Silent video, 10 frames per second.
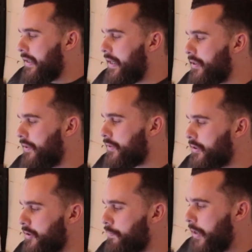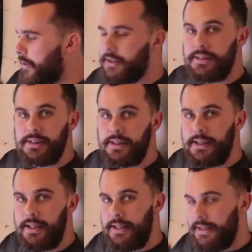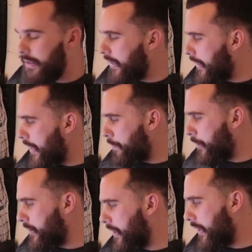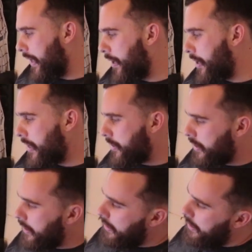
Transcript: Okay, so I've just spoken to the MOT garage